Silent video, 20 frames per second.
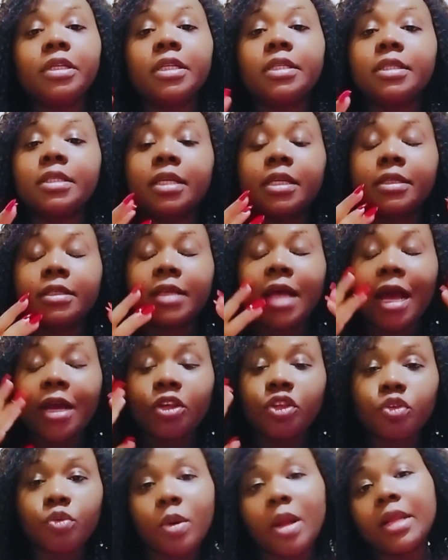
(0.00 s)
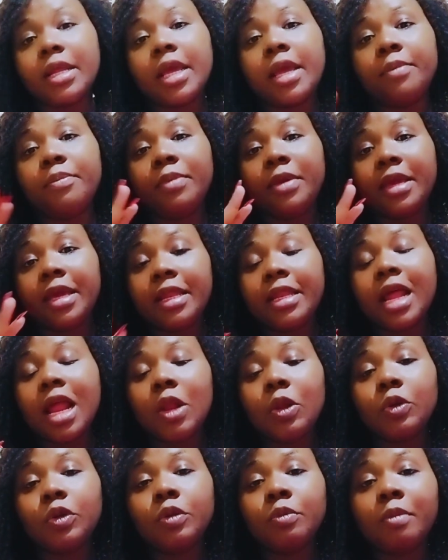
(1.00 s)
It's actually a beginner
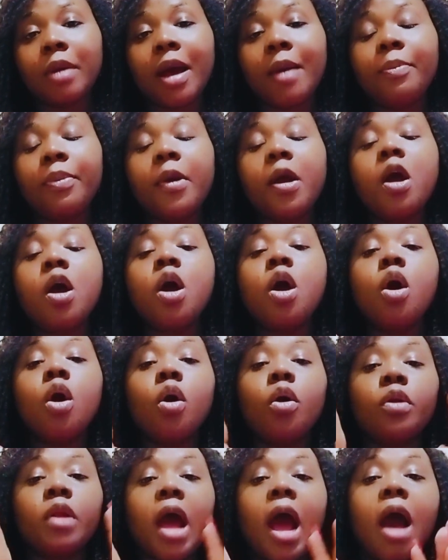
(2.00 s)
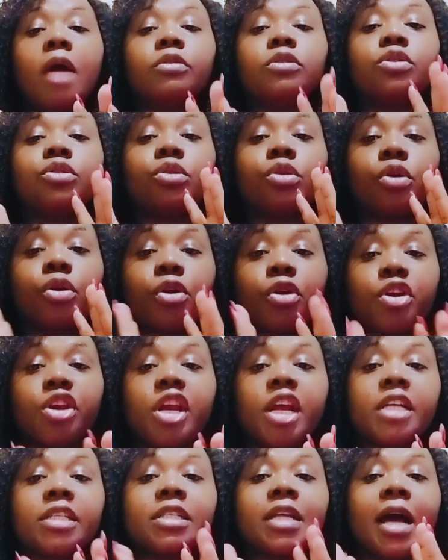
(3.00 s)
roadmap on how to create
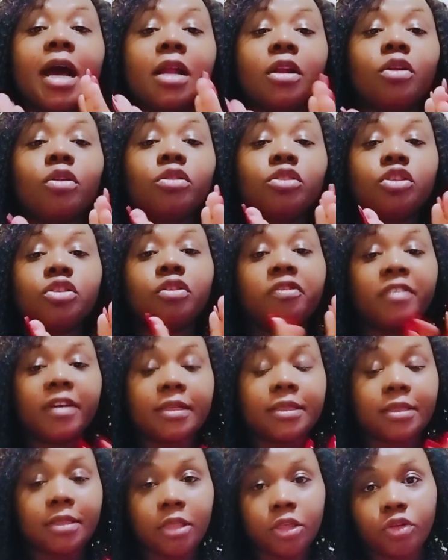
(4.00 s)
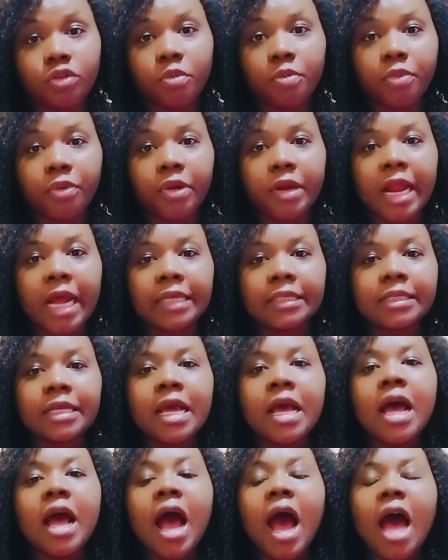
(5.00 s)
and launch your first digital product,
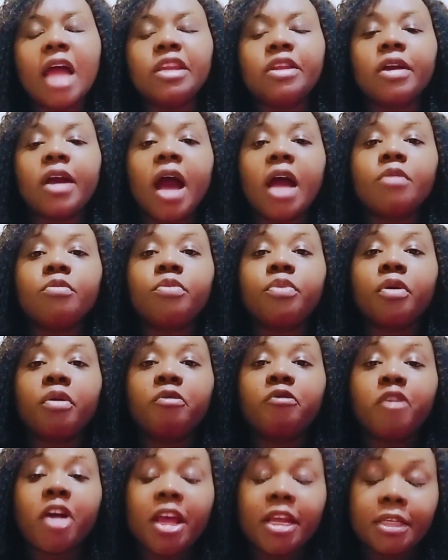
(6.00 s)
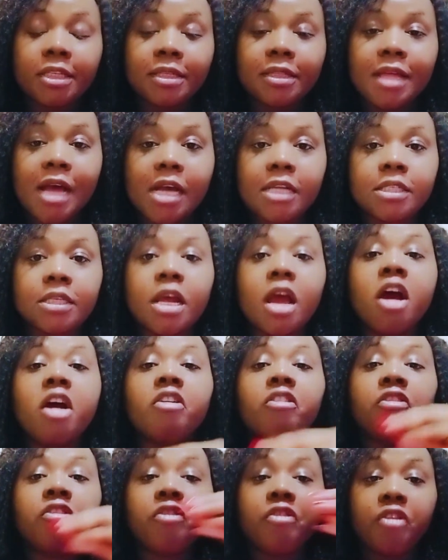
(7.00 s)
and you can provide that
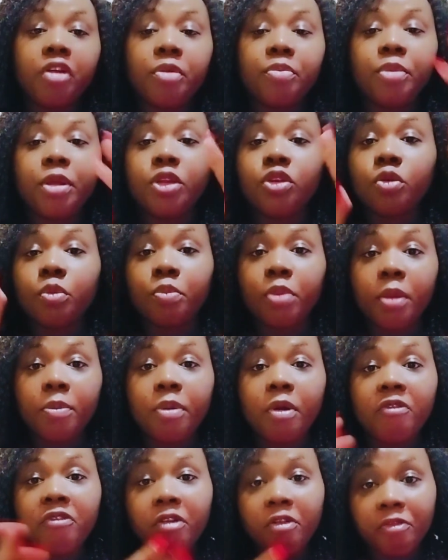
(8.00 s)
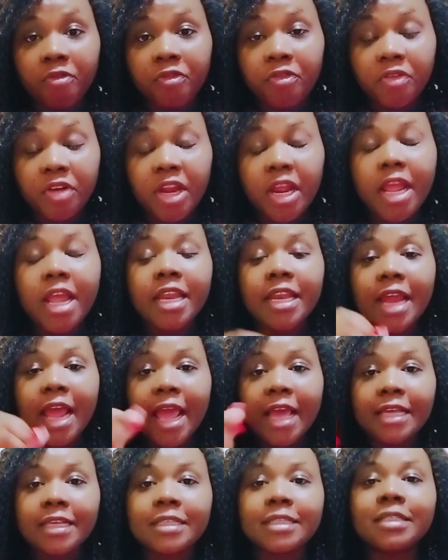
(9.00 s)
freebie to people for free in
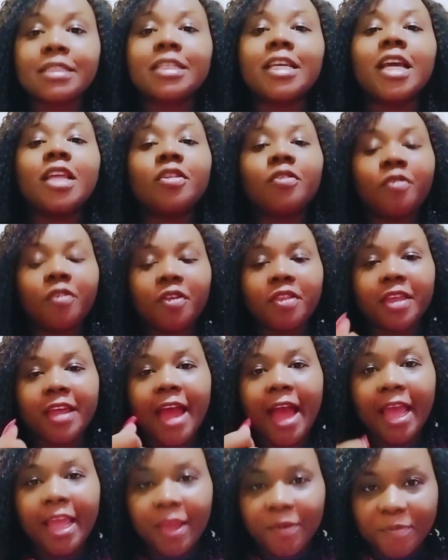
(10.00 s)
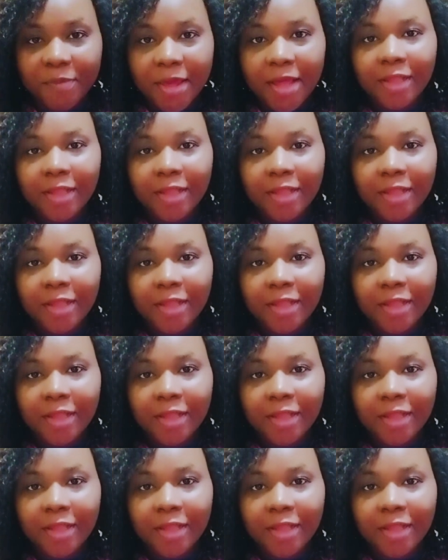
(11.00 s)
exchange for their email.